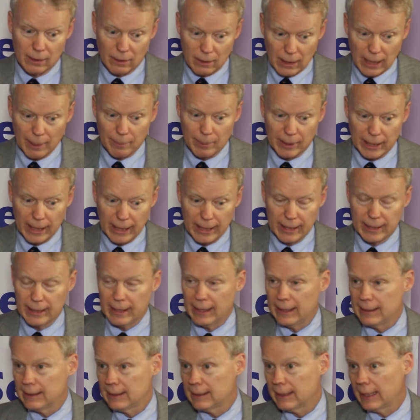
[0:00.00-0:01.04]
complicated
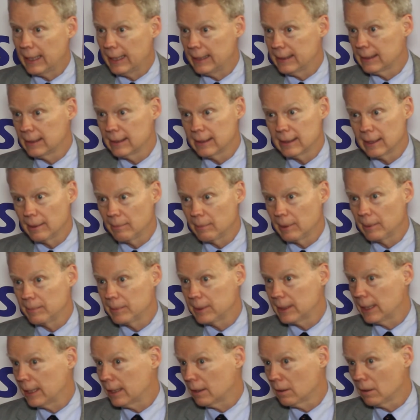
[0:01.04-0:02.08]
cases
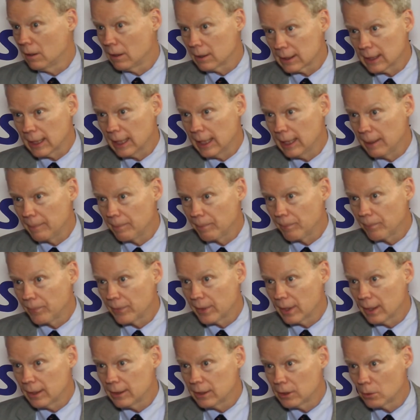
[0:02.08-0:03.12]
sometimes take a long time
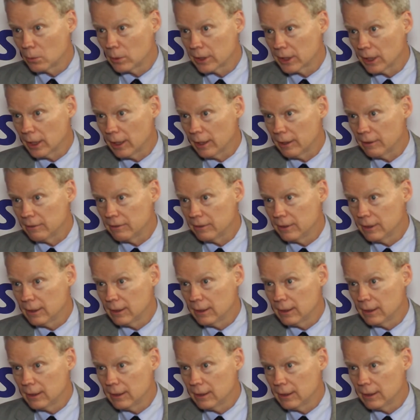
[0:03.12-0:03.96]
to resolve.